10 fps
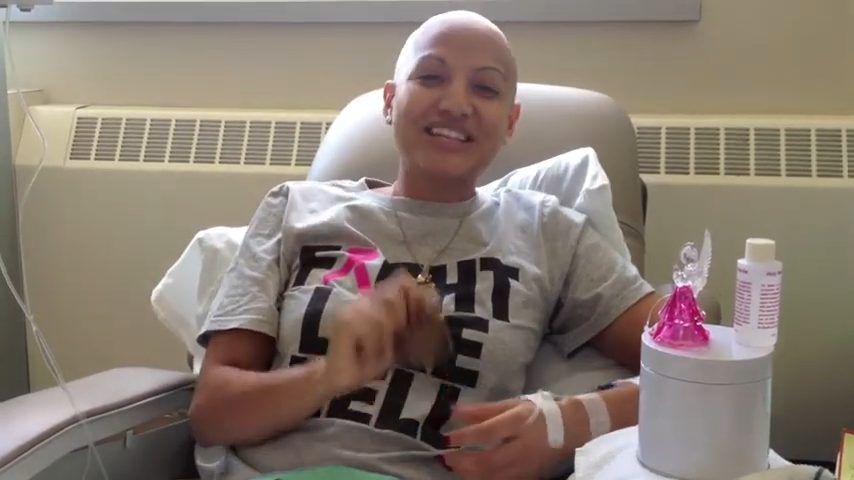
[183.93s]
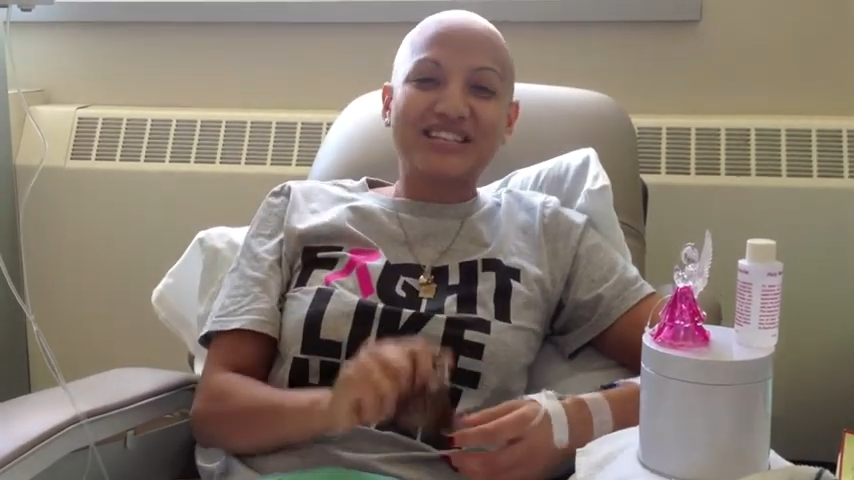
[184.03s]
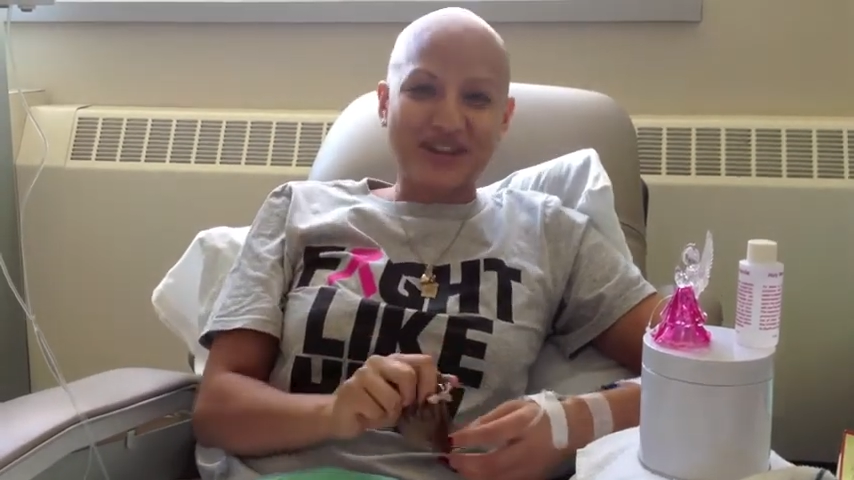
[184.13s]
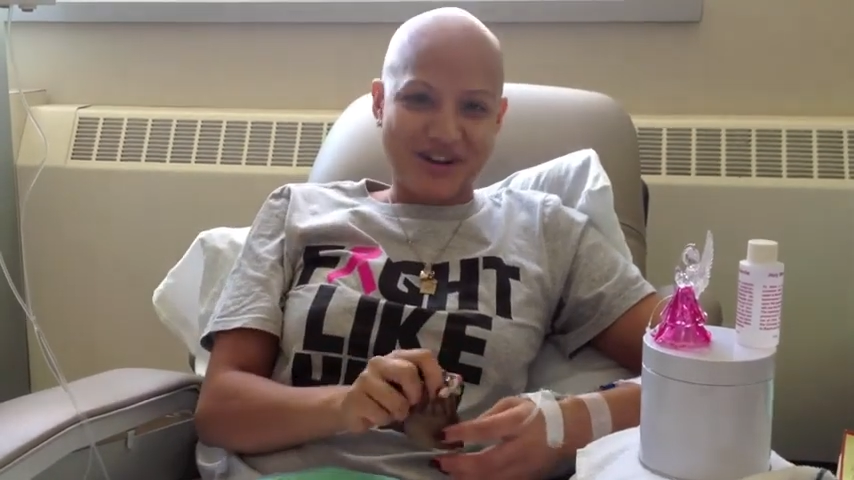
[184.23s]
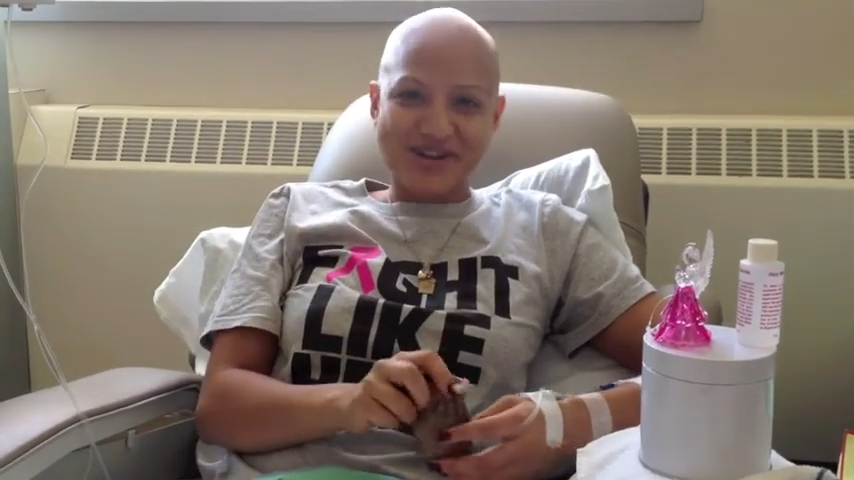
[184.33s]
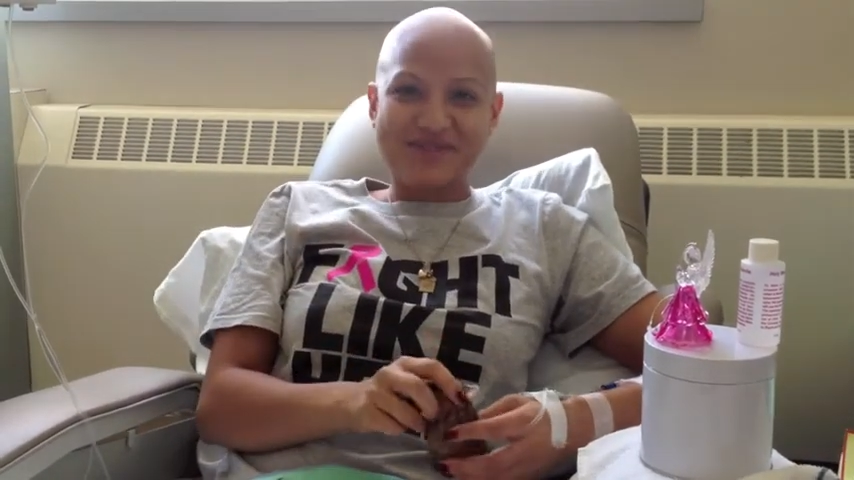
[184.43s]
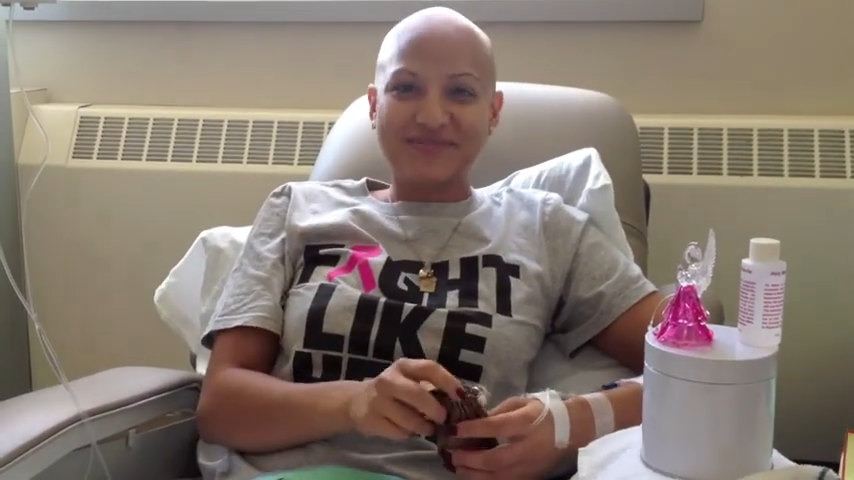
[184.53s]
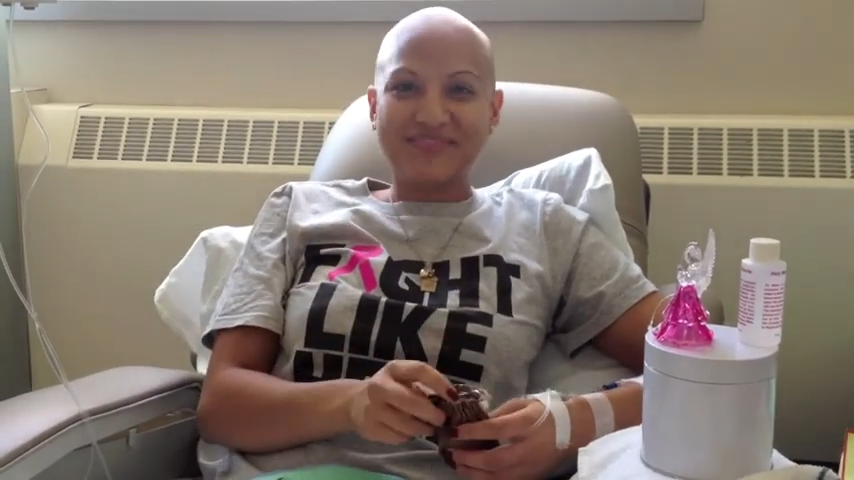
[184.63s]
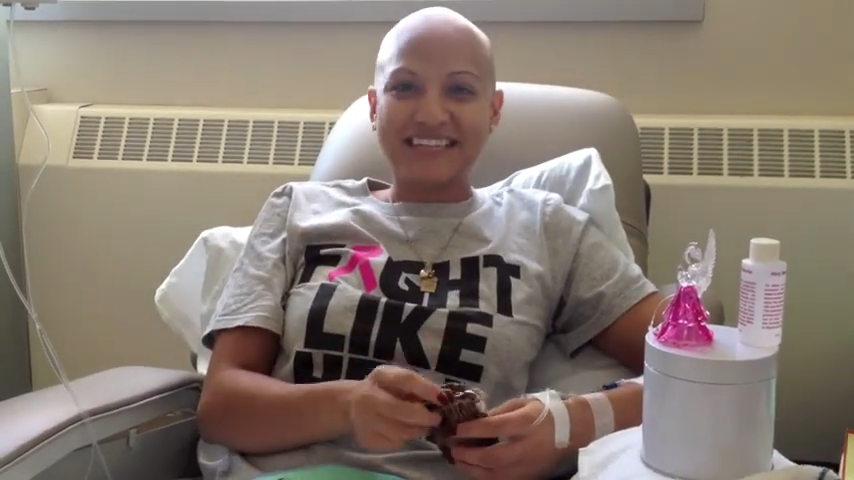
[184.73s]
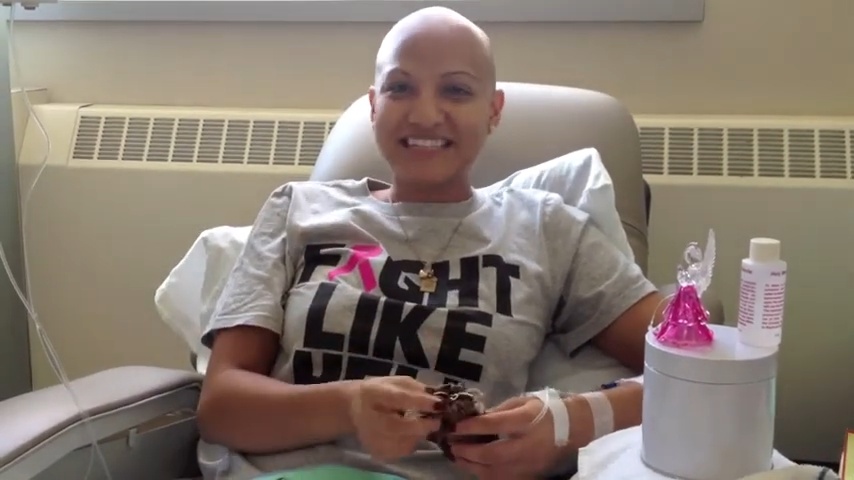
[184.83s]

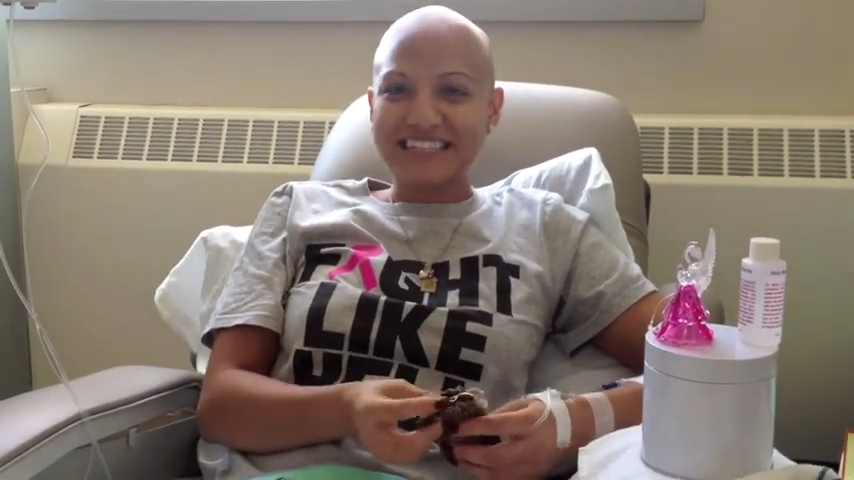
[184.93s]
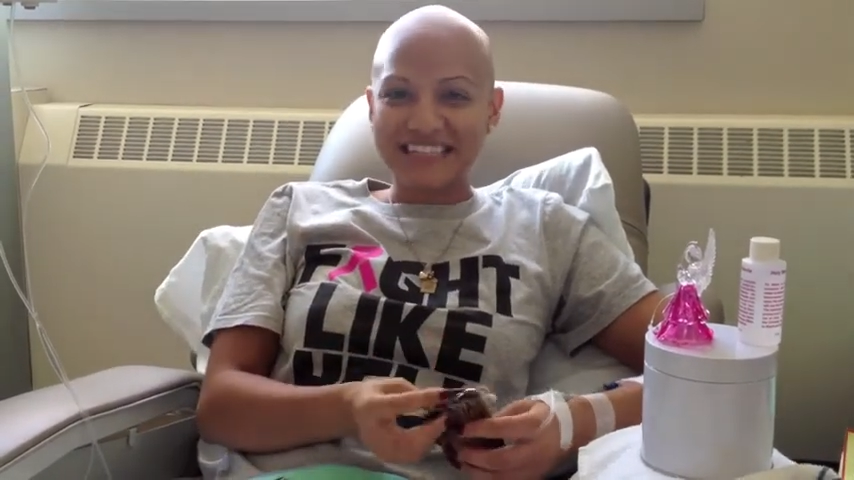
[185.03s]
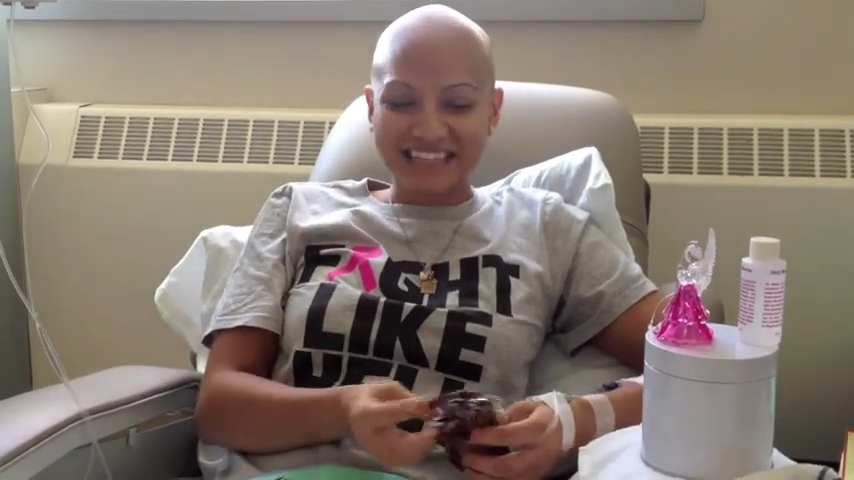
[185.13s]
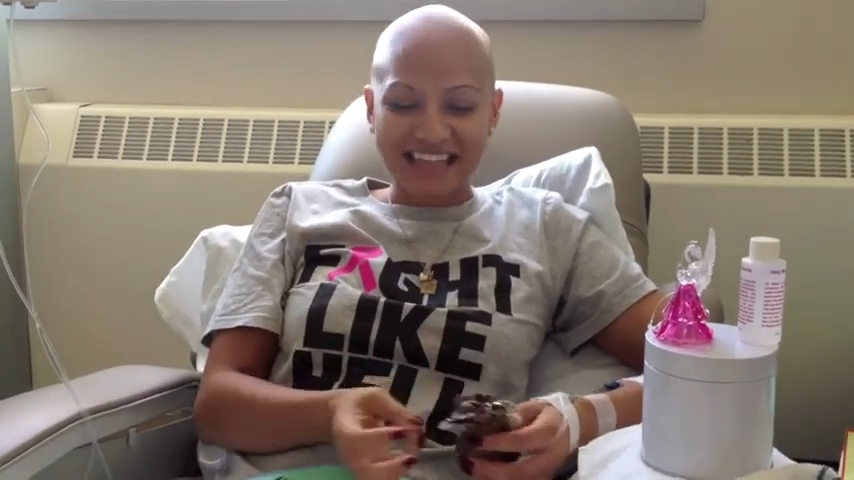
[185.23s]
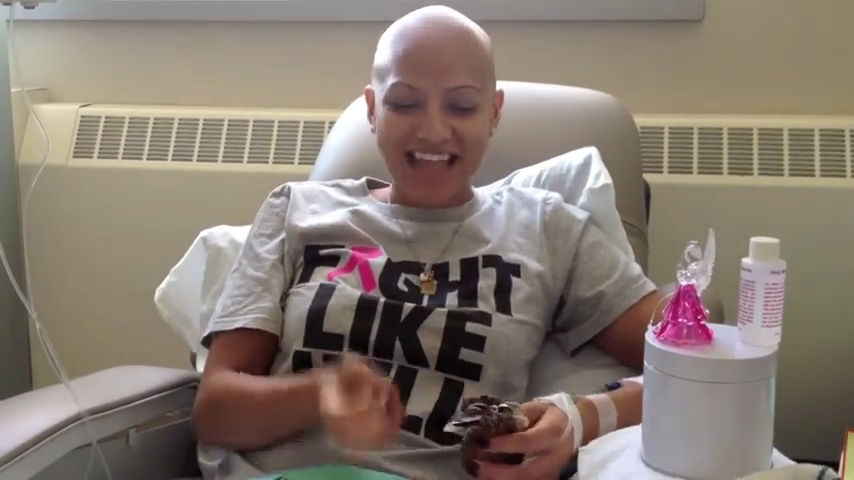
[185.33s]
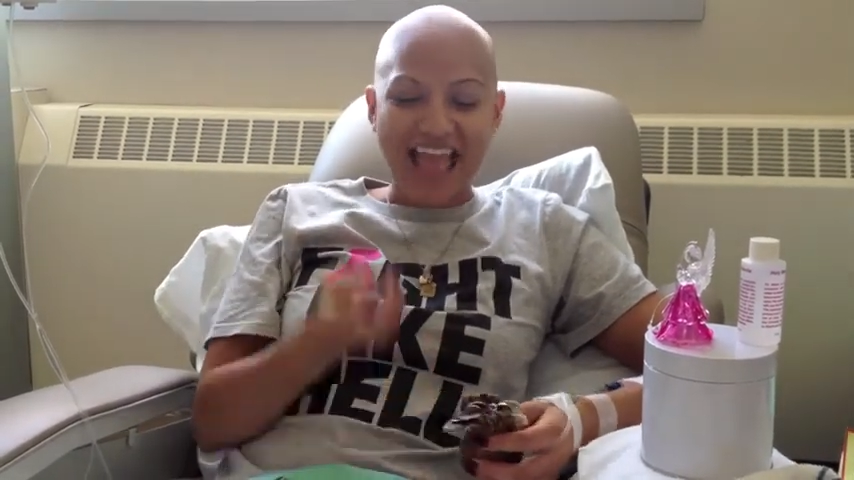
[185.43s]
charms and just